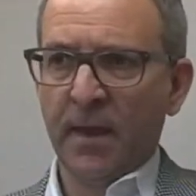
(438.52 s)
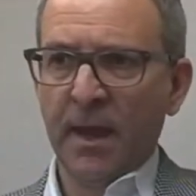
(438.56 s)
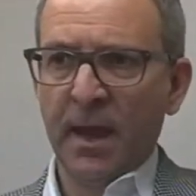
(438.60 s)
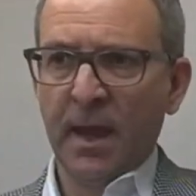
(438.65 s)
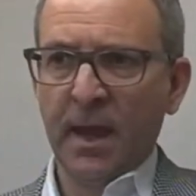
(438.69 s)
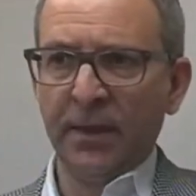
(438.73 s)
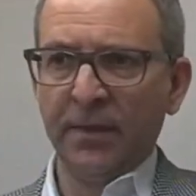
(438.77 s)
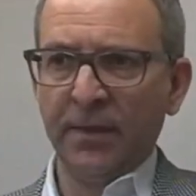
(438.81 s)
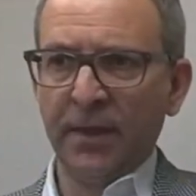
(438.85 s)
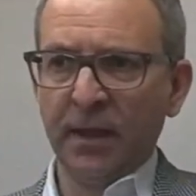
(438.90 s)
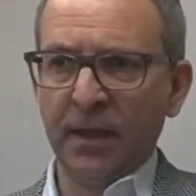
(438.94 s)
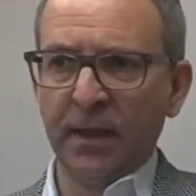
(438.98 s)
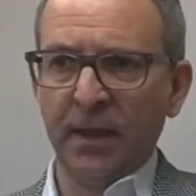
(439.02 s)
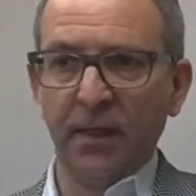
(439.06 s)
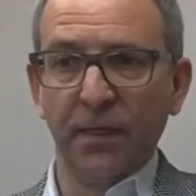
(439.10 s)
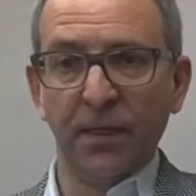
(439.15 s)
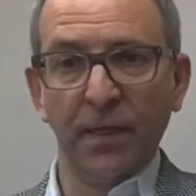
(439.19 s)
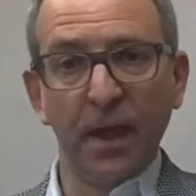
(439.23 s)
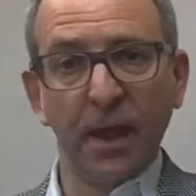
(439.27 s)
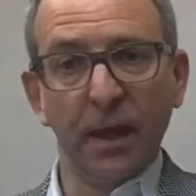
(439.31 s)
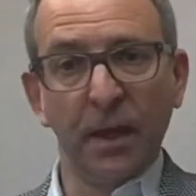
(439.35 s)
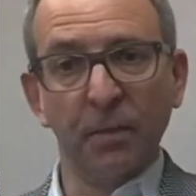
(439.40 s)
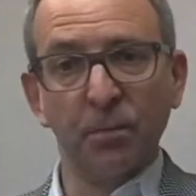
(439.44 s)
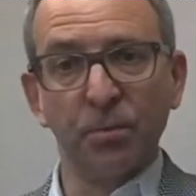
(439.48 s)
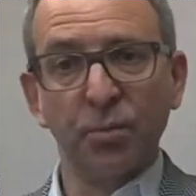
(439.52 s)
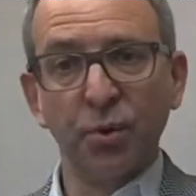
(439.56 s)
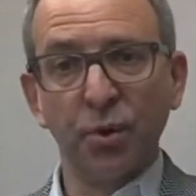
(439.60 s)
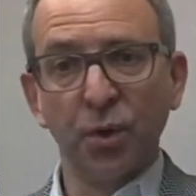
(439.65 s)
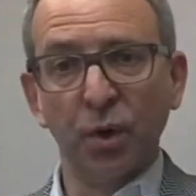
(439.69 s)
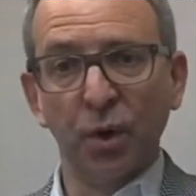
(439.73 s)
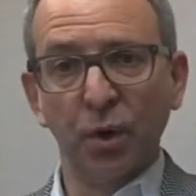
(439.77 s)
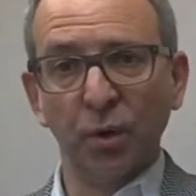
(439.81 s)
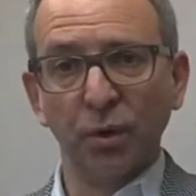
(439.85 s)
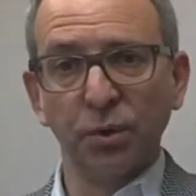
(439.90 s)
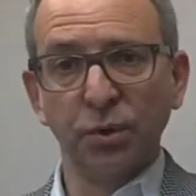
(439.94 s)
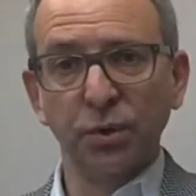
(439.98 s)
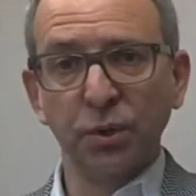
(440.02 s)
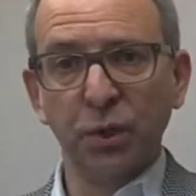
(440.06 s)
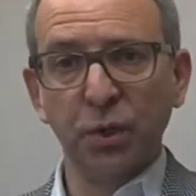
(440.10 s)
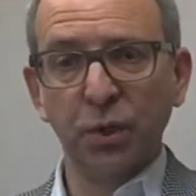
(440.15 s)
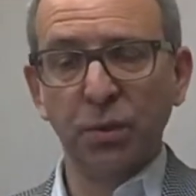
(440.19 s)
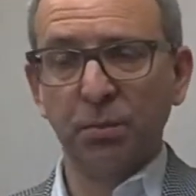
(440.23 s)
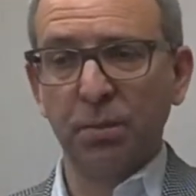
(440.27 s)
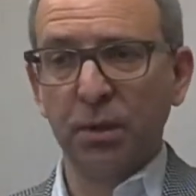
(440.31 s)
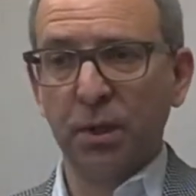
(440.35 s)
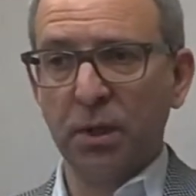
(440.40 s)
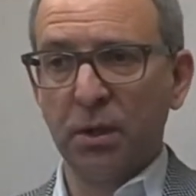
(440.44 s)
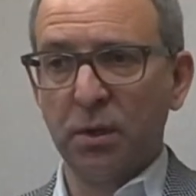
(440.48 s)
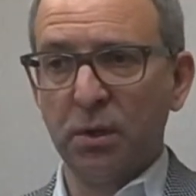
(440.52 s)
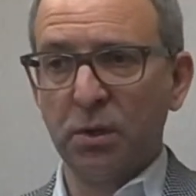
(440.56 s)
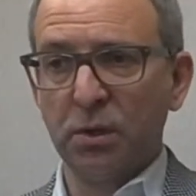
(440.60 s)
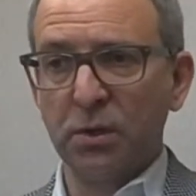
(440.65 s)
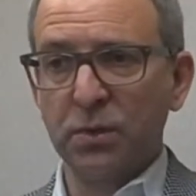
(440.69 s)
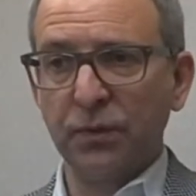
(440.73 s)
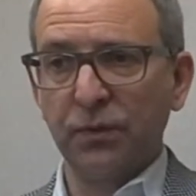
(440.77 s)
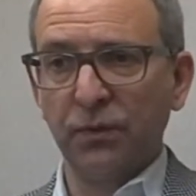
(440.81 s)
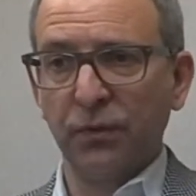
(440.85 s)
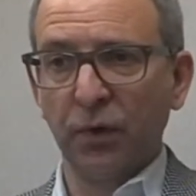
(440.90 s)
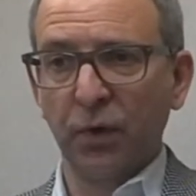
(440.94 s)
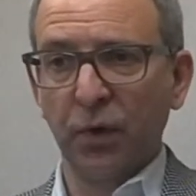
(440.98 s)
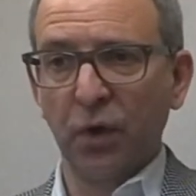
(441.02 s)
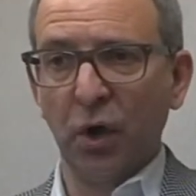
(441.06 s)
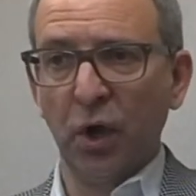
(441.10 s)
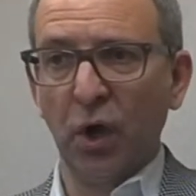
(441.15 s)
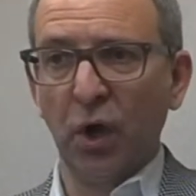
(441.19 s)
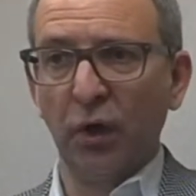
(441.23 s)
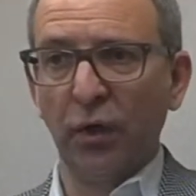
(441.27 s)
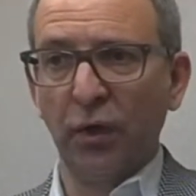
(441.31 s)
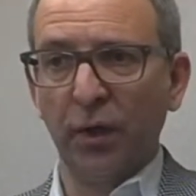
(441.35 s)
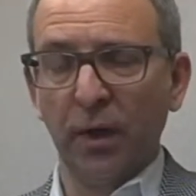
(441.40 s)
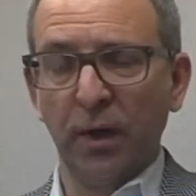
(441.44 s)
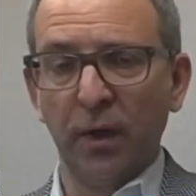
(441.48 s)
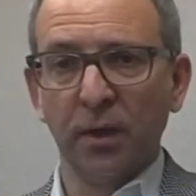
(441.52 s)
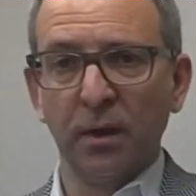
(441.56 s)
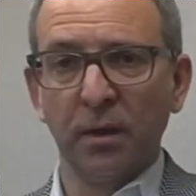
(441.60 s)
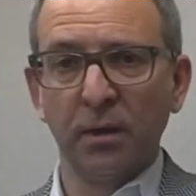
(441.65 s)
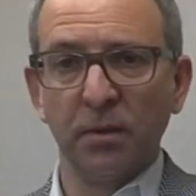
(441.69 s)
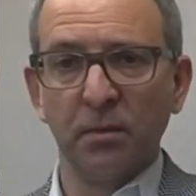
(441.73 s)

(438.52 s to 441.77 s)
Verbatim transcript: I think that approach could be used for other